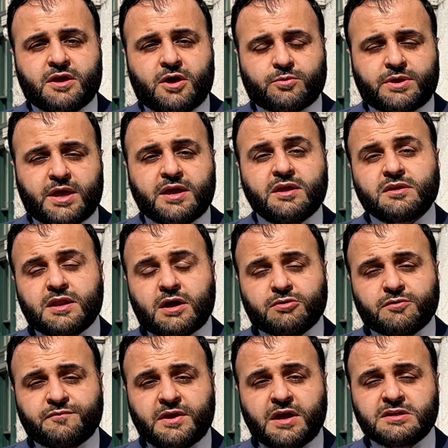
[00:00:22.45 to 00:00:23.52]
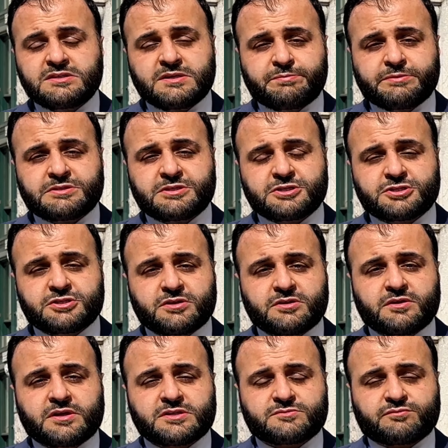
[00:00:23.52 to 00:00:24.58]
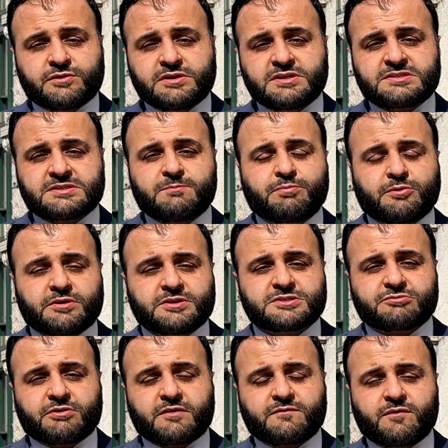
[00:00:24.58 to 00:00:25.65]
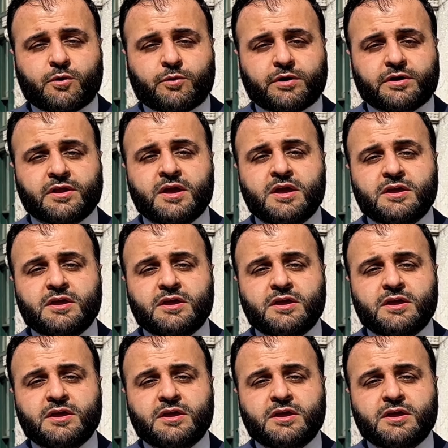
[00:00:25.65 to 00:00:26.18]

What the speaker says: Okay. Now the fiance petition is really simple and straightforward.